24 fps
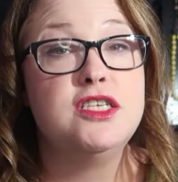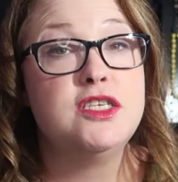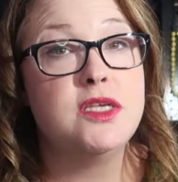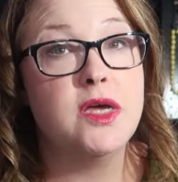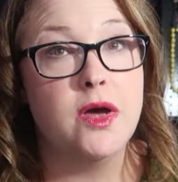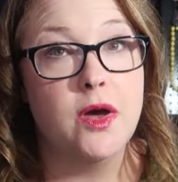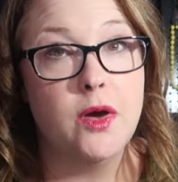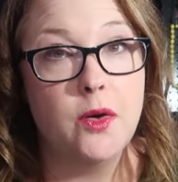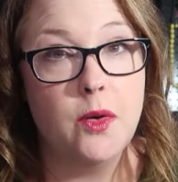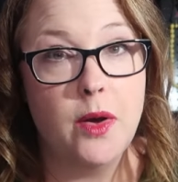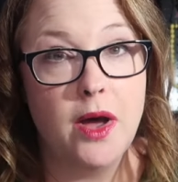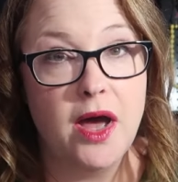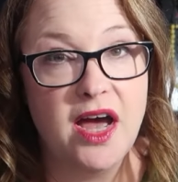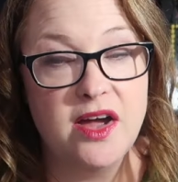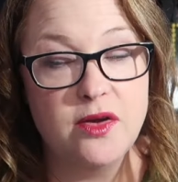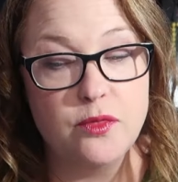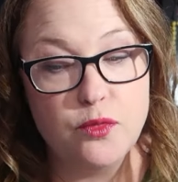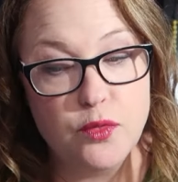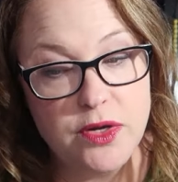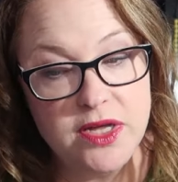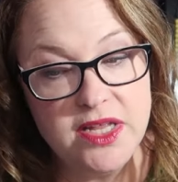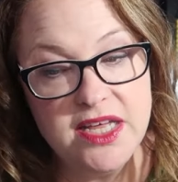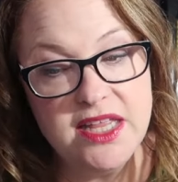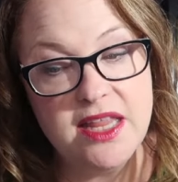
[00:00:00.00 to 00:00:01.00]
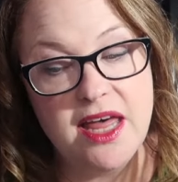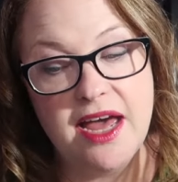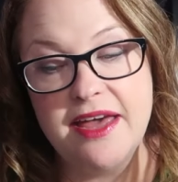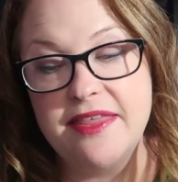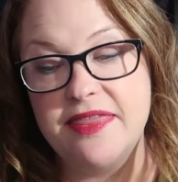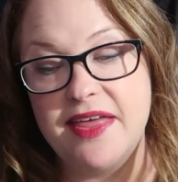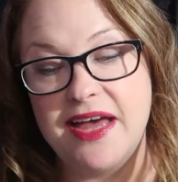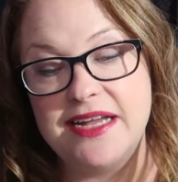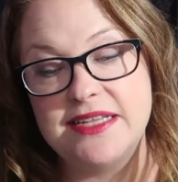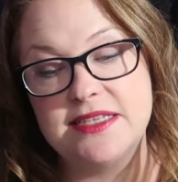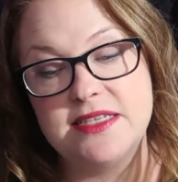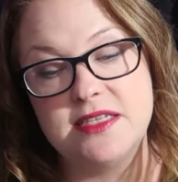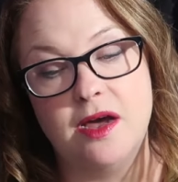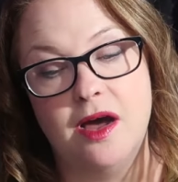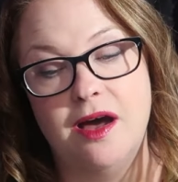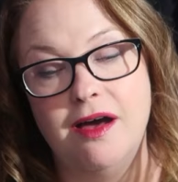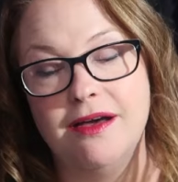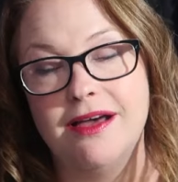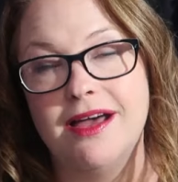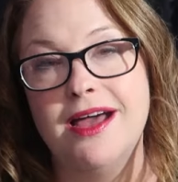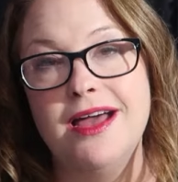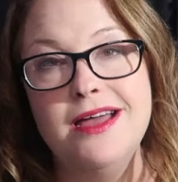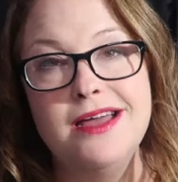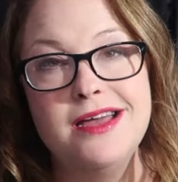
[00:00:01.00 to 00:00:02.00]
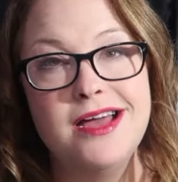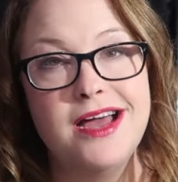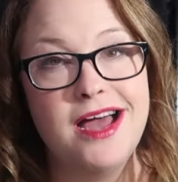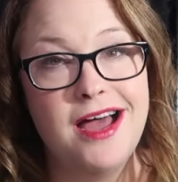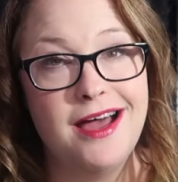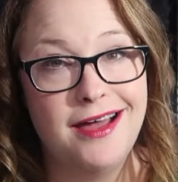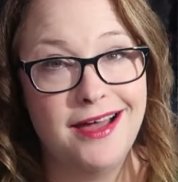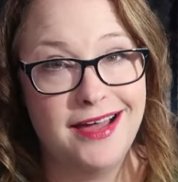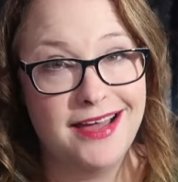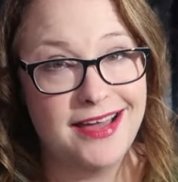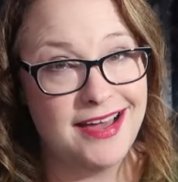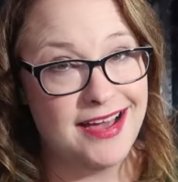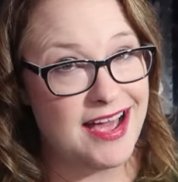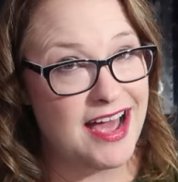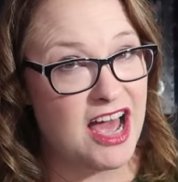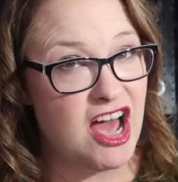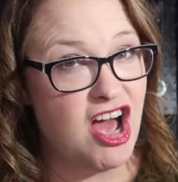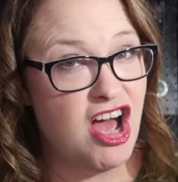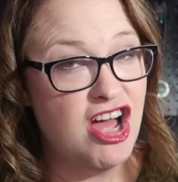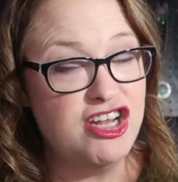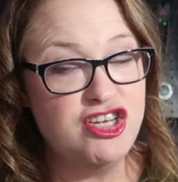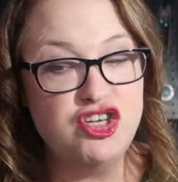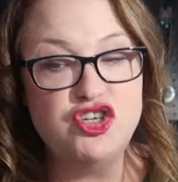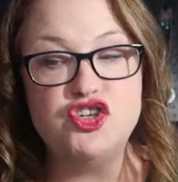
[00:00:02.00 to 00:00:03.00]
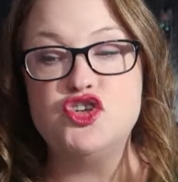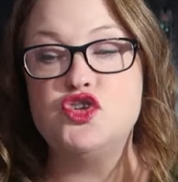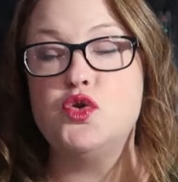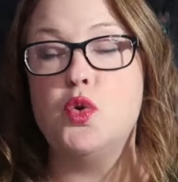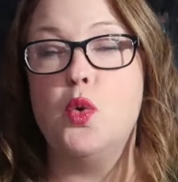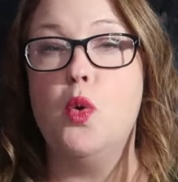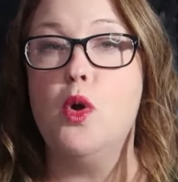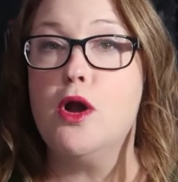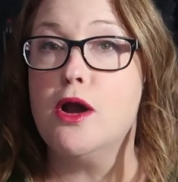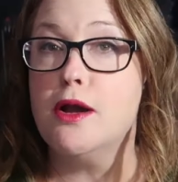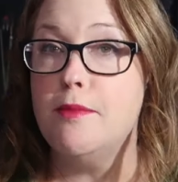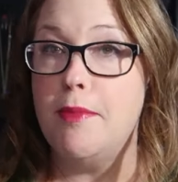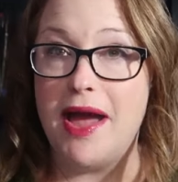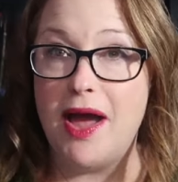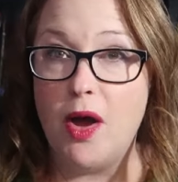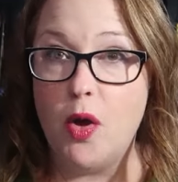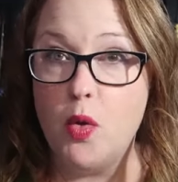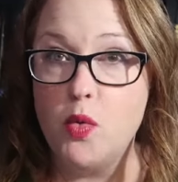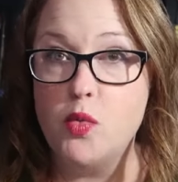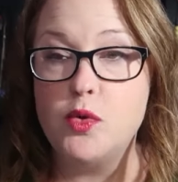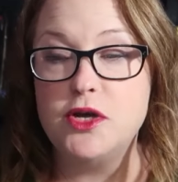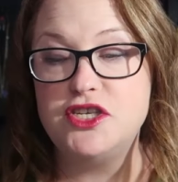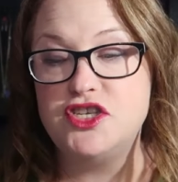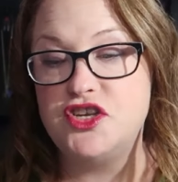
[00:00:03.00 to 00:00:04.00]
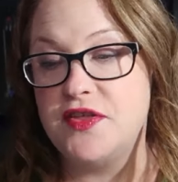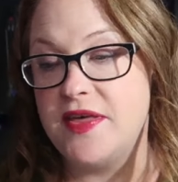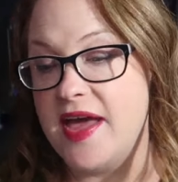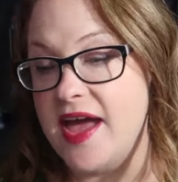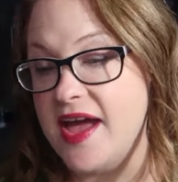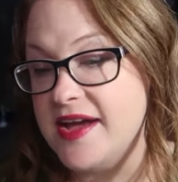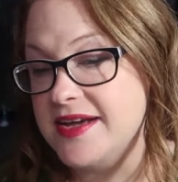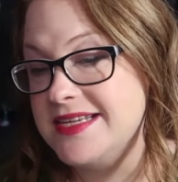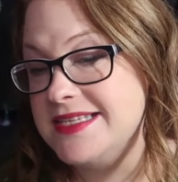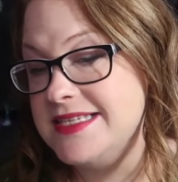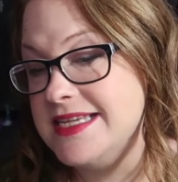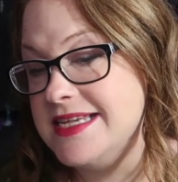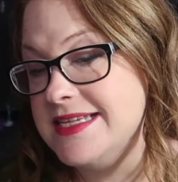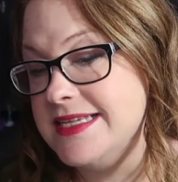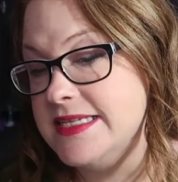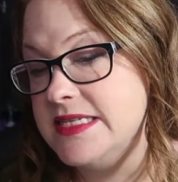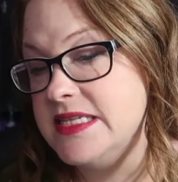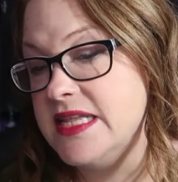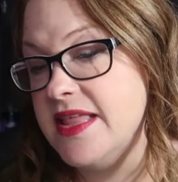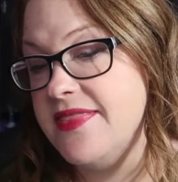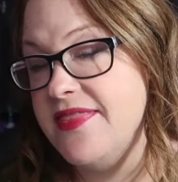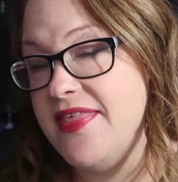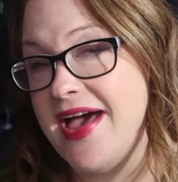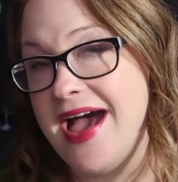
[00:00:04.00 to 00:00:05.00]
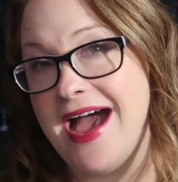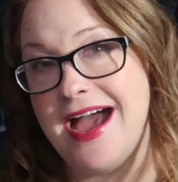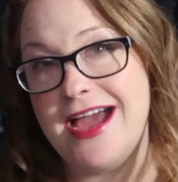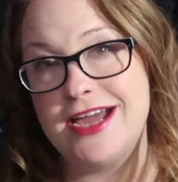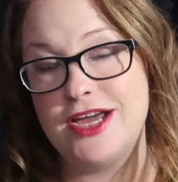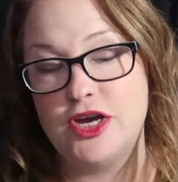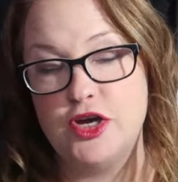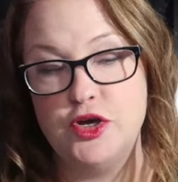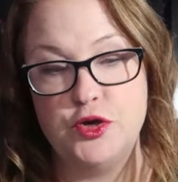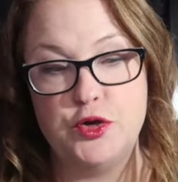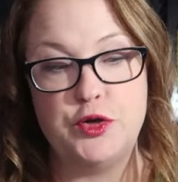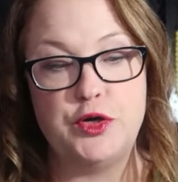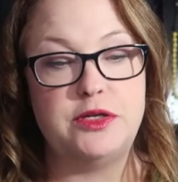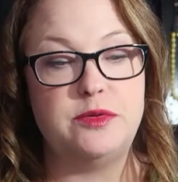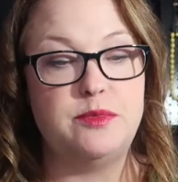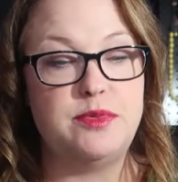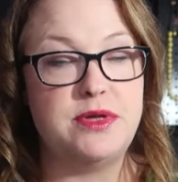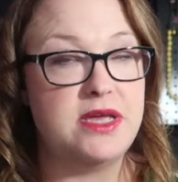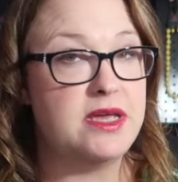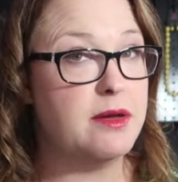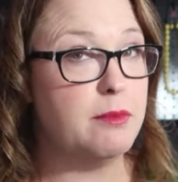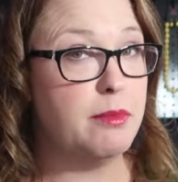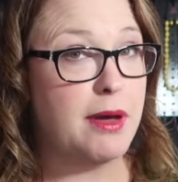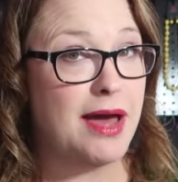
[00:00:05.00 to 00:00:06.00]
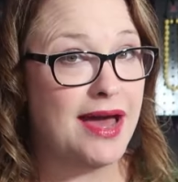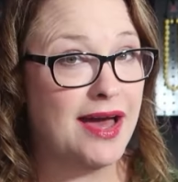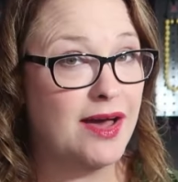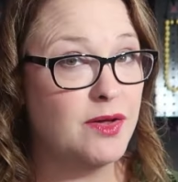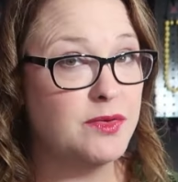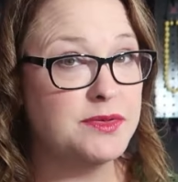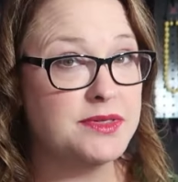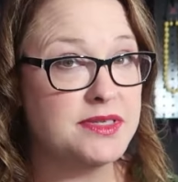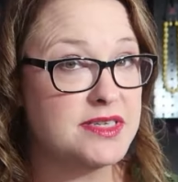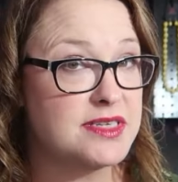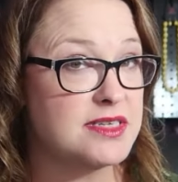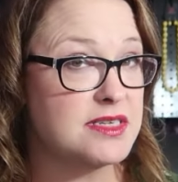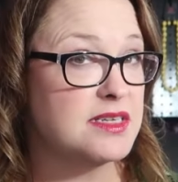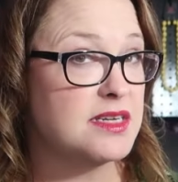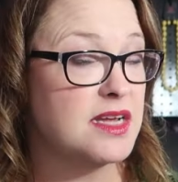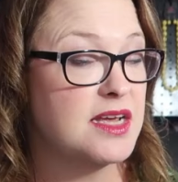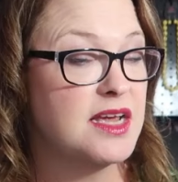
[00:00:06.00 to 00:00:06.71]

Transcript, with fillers: So I really like that song. Unsure about which of the exes that could be about.